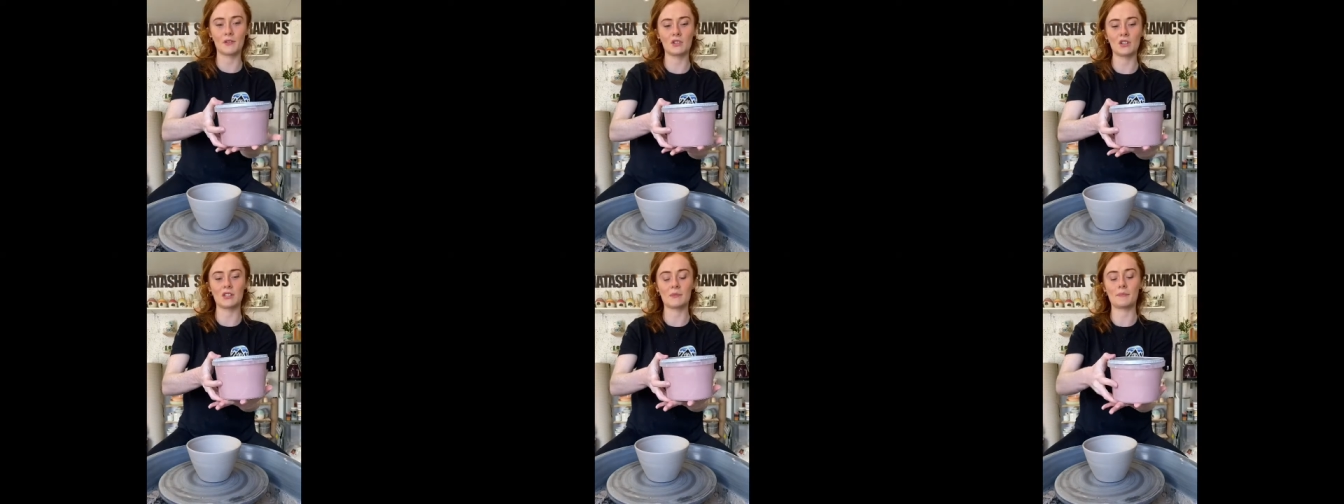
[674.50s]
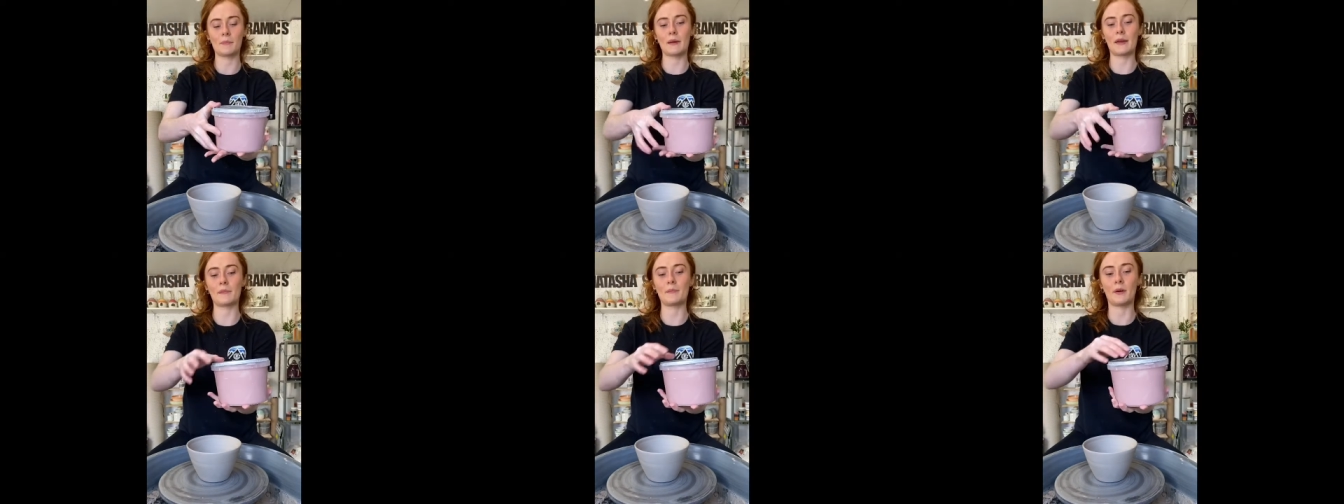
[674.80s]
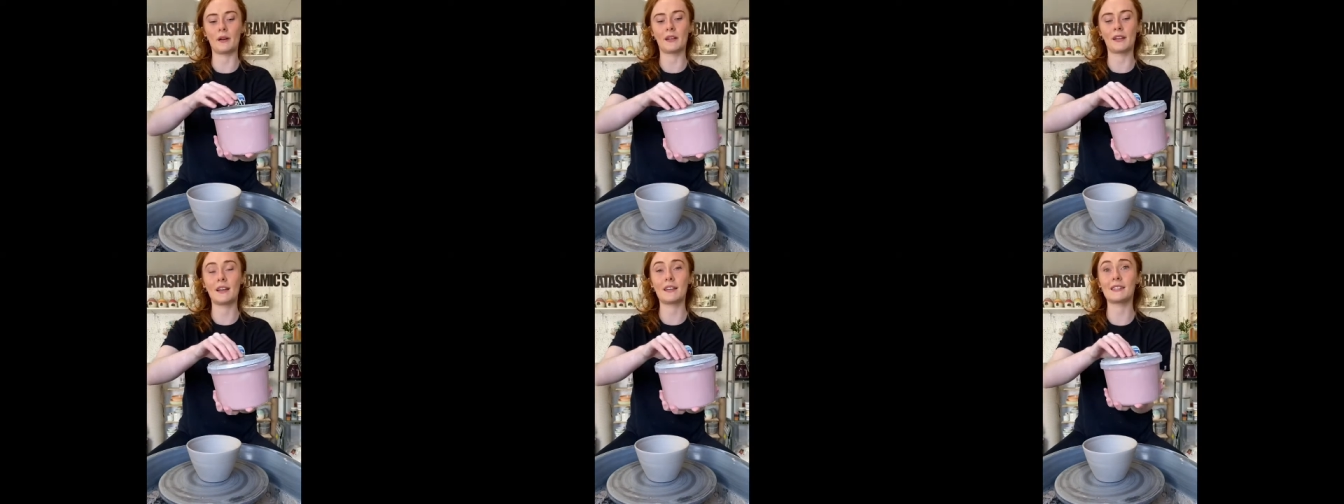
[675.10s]
They're just big
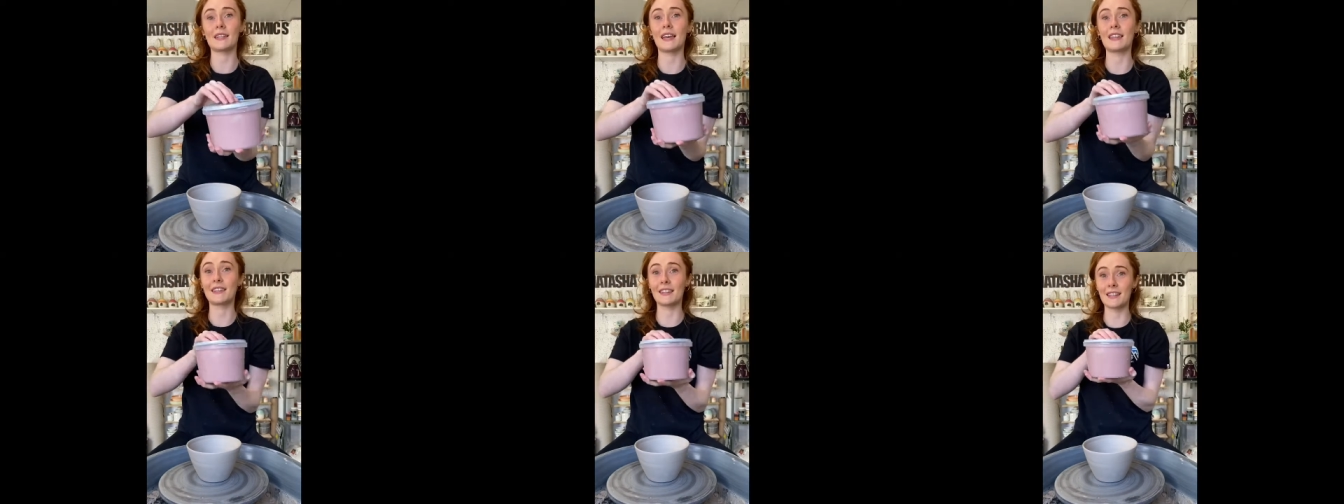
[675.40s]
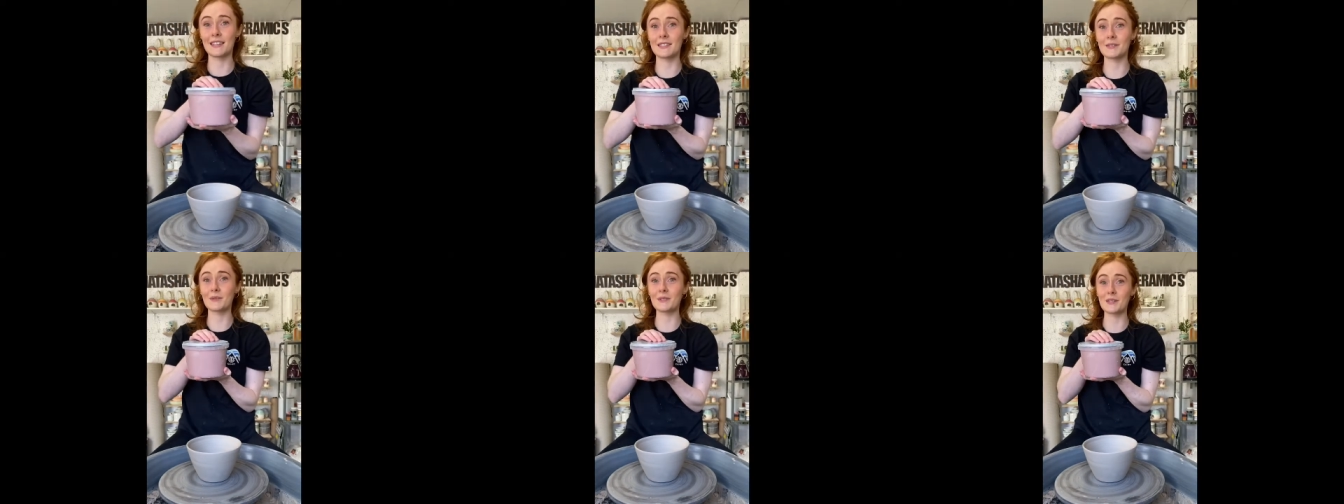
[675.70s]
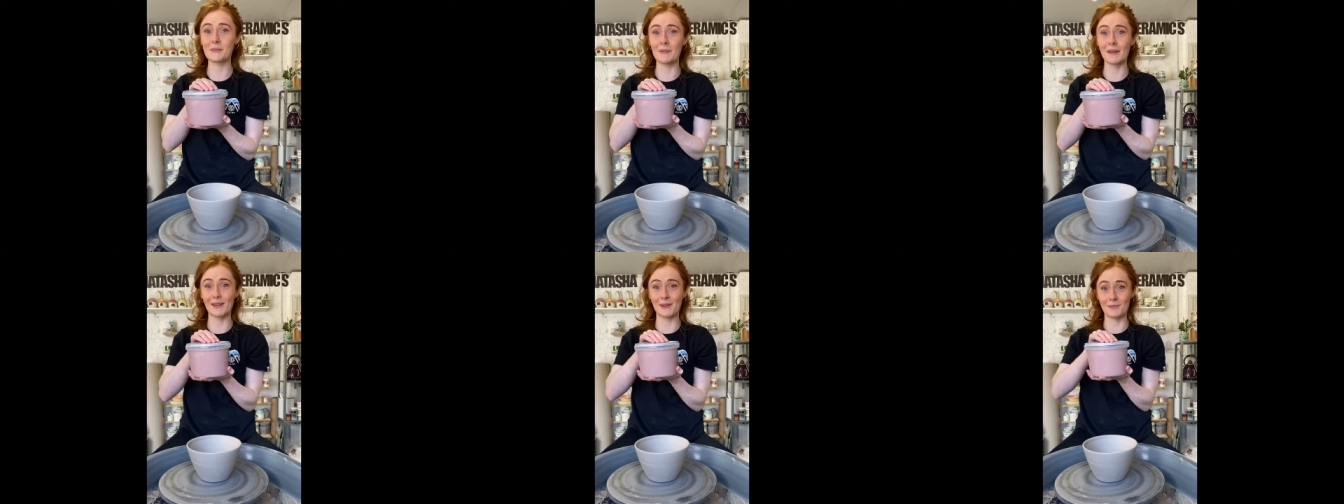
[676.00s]
buckets. This
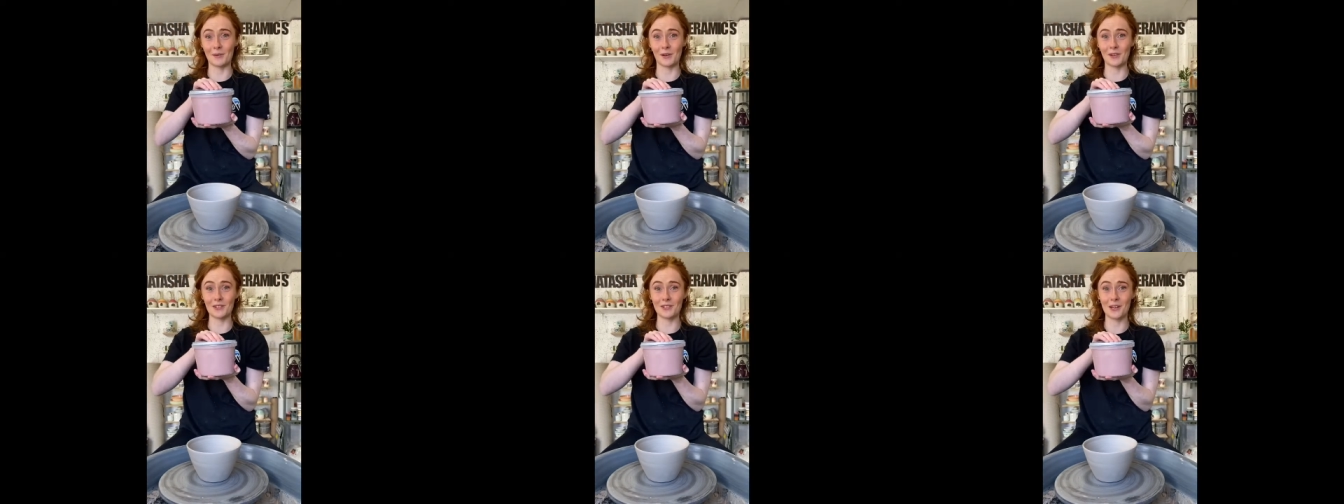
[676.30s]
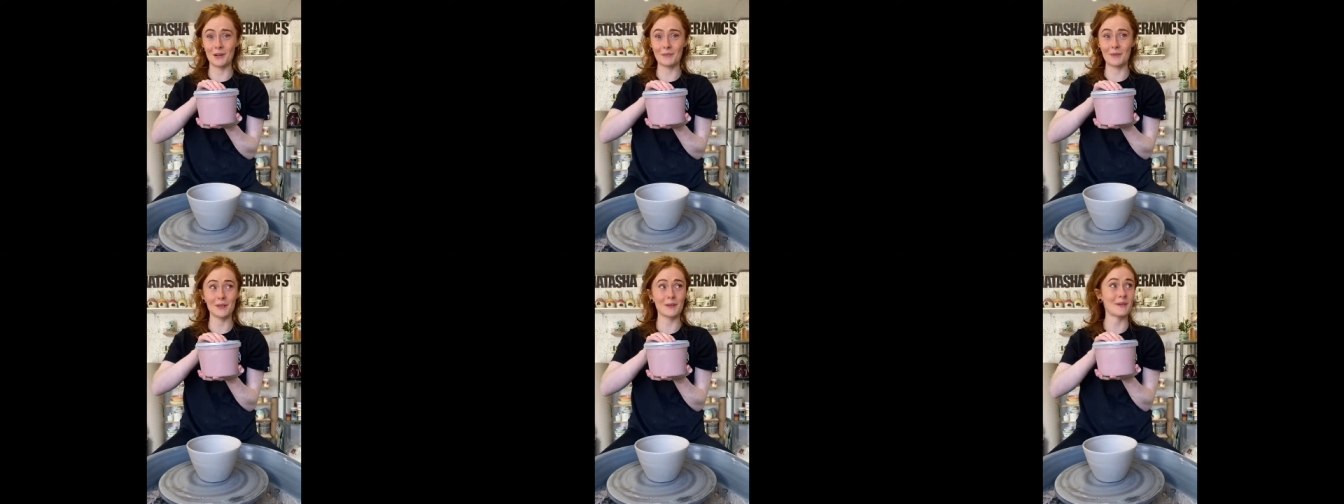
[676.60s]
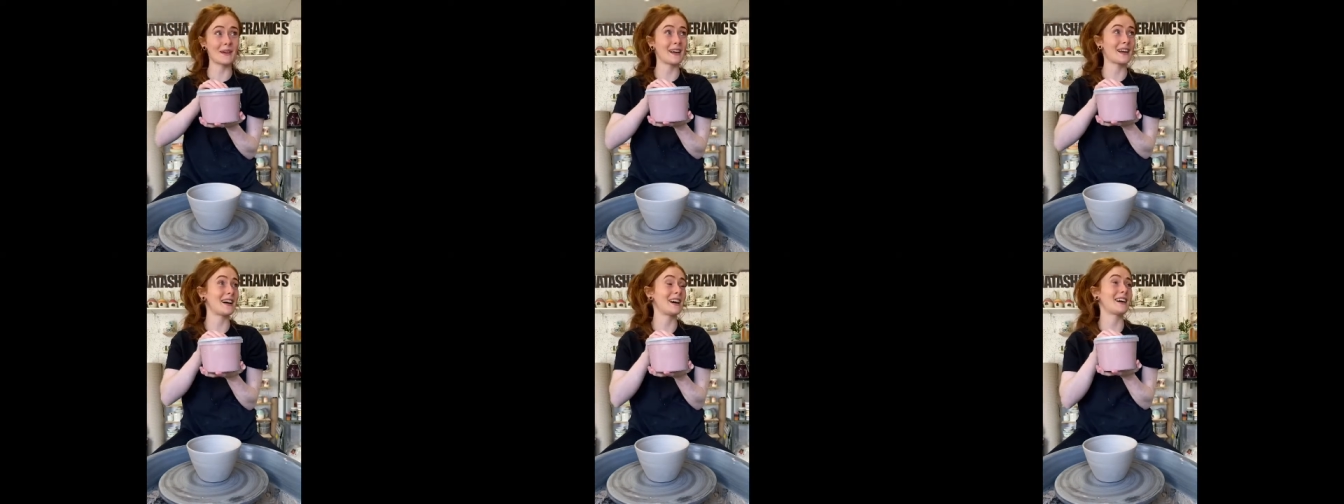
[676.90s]
was a peanut butter top, by the
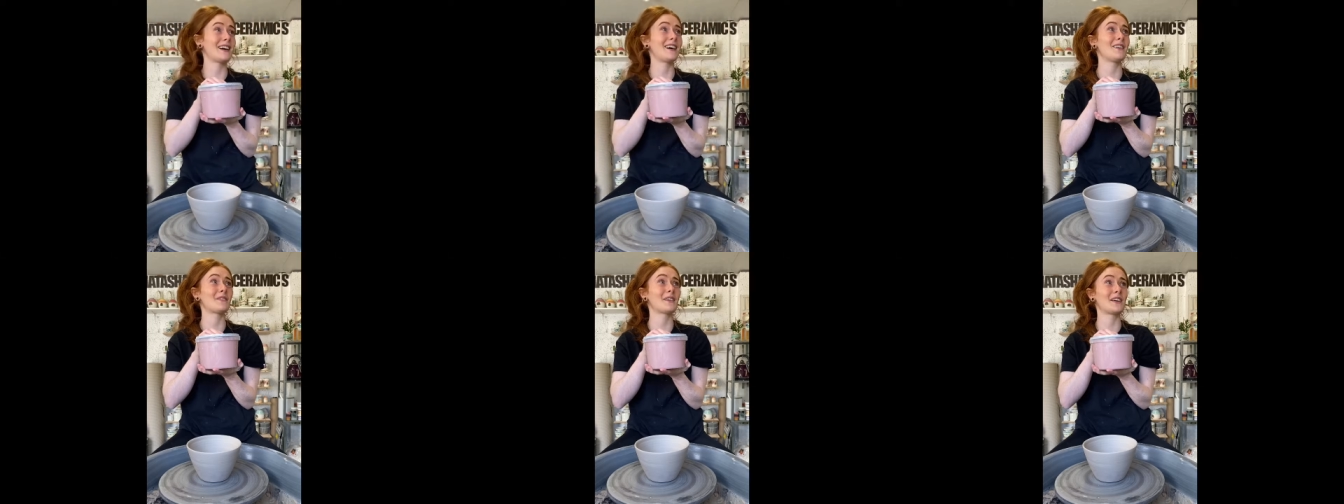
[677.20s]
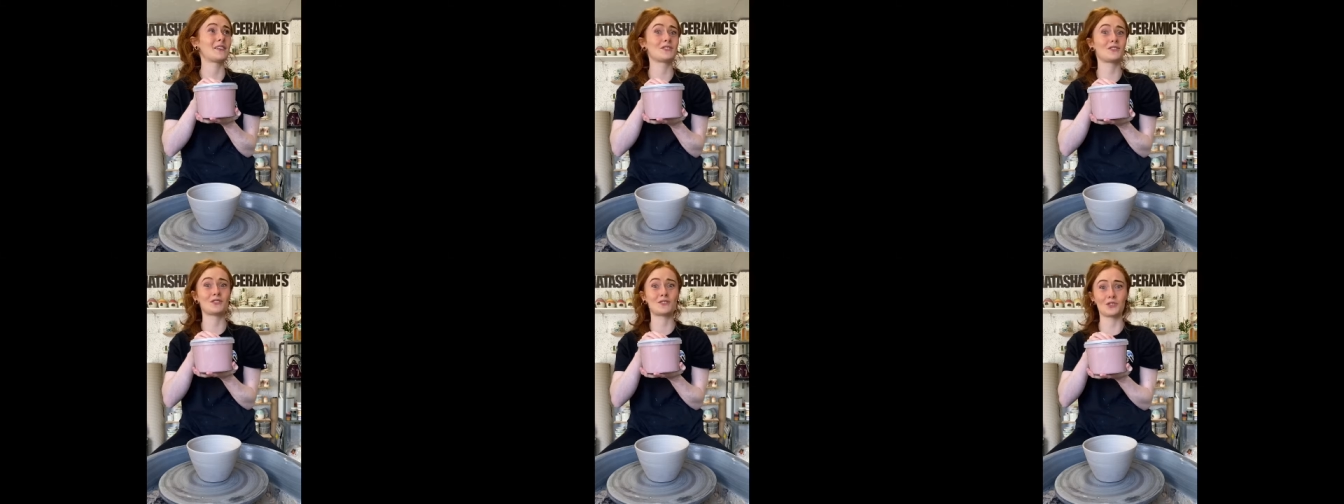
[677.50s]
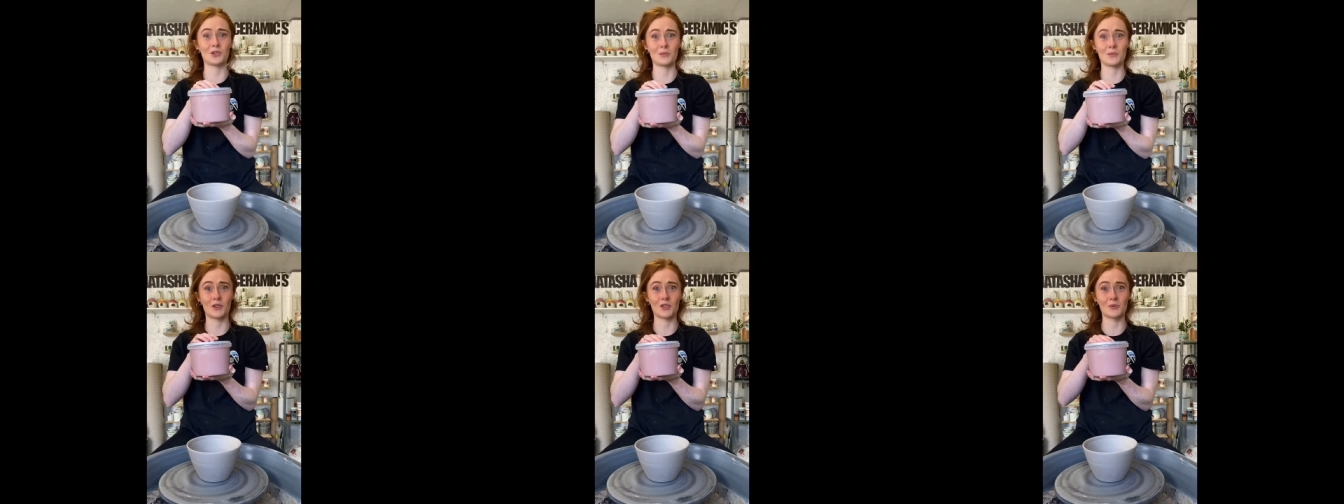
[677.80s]
way. I have ate
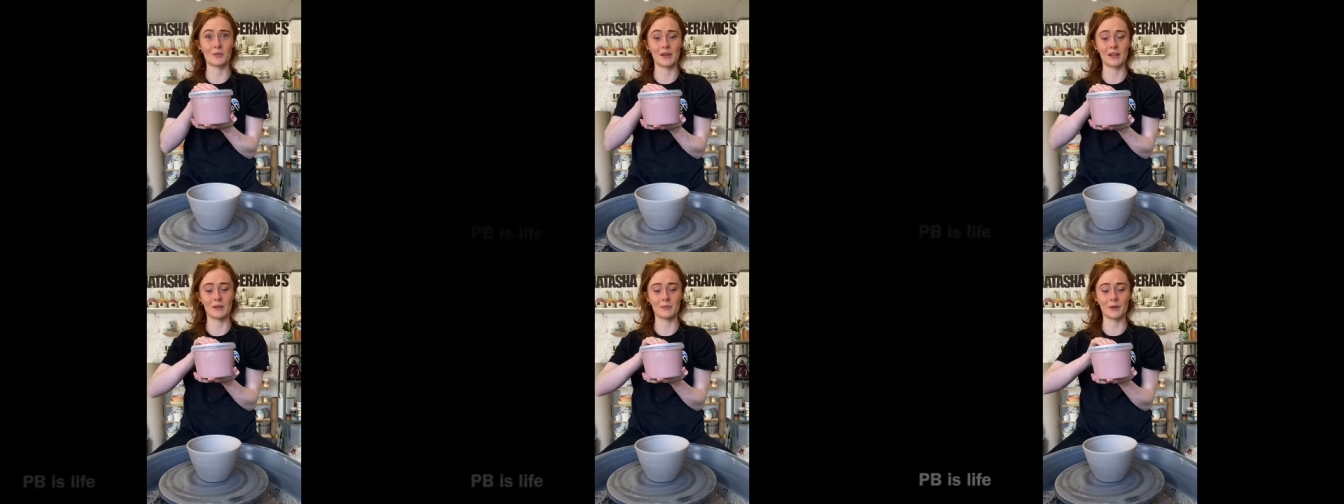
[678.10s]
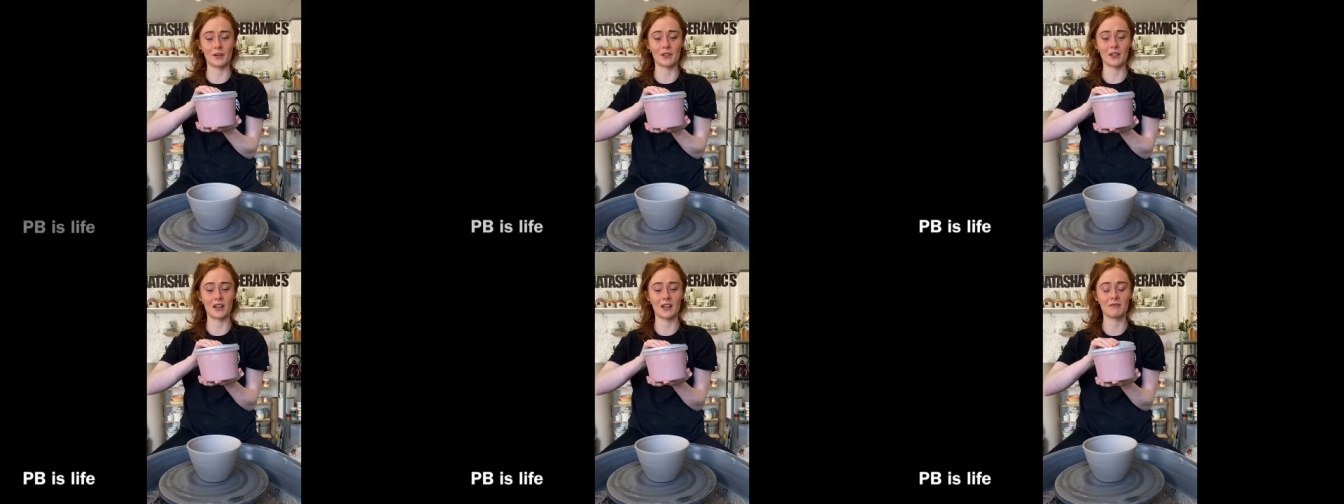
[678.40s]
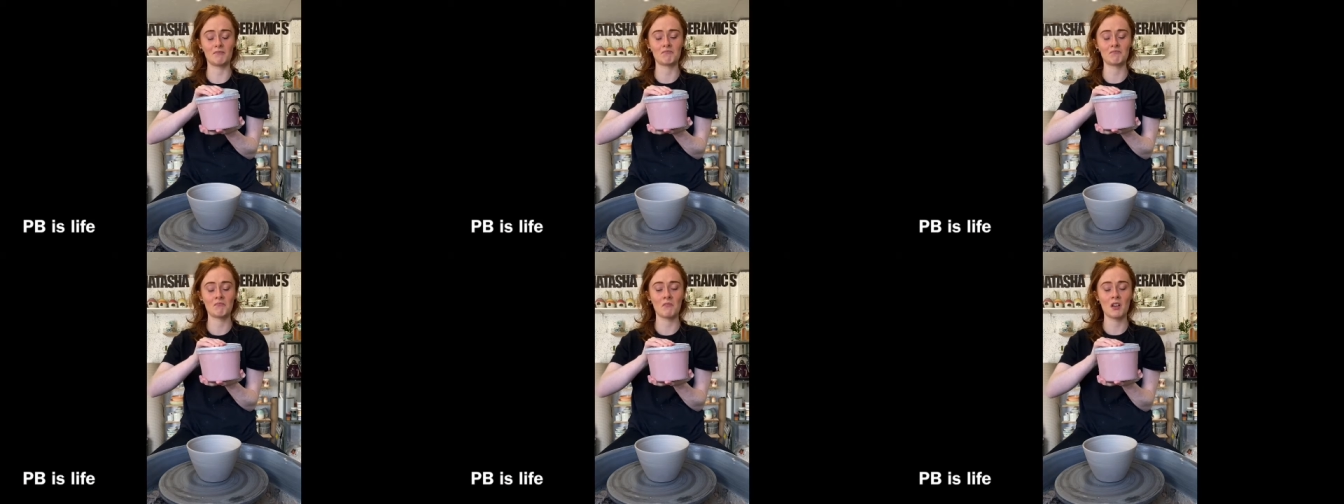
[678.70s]
so much peanut butter.